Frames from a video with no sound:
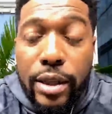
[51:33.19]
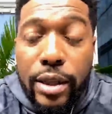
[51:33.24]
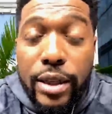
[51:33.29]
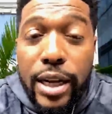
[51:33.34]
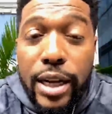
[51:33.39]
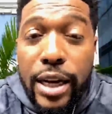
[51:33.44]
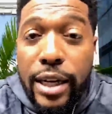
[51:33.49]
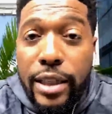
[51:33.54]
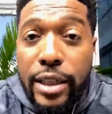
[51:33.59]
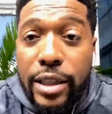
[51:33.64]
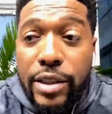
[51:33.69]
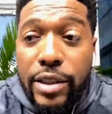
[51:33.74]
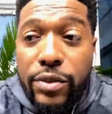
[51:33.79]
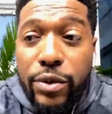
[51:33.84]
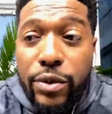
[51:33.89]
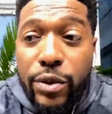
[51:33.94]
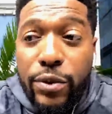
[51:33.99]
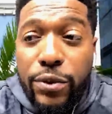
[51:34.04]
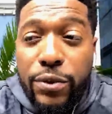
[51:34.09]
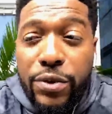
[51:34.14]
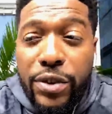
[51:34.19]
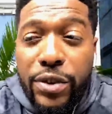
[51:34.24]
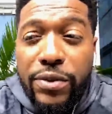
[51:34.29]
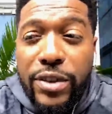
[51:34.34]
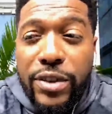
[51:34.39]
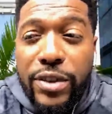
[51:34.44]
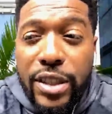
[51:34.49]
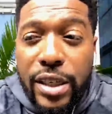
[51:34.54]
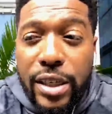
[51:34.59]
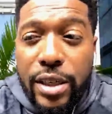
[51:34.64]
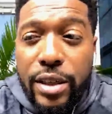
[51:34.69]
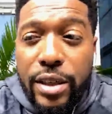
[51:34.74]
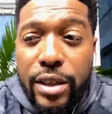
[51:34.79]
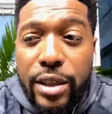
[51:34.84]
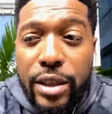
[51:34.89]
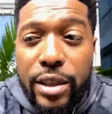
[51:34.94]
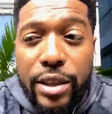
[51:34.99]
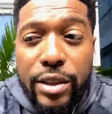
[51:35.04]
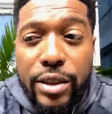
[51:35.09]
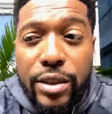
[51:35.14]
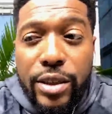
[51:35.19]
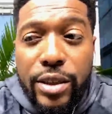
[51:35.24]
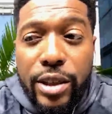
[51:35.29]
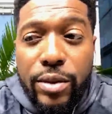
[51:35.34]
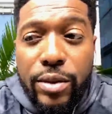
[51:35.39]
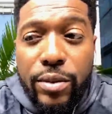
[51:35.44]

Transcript: in the 90s, for 15 years,